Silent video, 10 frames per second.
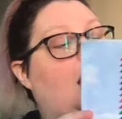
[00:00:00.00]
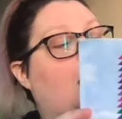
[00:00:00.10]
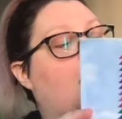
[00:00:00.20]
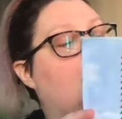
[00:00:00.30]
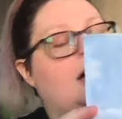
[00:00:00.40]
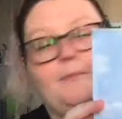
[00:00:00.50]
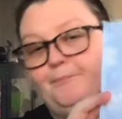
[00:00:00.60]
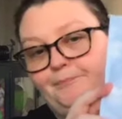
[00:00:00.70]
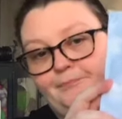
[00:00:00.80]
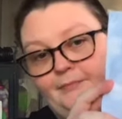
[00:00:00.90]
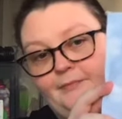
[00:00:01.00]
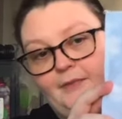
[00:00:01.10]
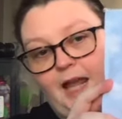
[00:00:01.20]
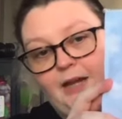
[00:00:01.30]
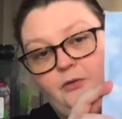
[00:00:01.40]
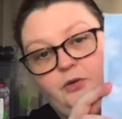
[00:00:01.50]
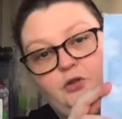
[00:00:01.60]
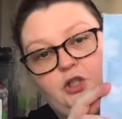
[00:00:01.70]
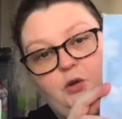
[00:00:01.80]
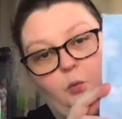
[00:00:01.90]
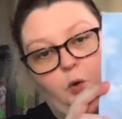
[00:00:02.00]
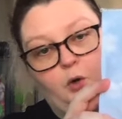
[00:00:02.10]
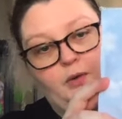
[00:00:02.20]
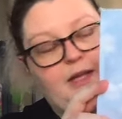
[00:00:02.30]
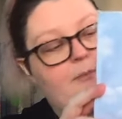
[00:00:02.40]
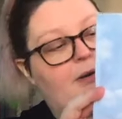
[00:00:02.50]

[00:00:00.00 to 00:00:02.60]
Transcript: Um, I don't usually work with it,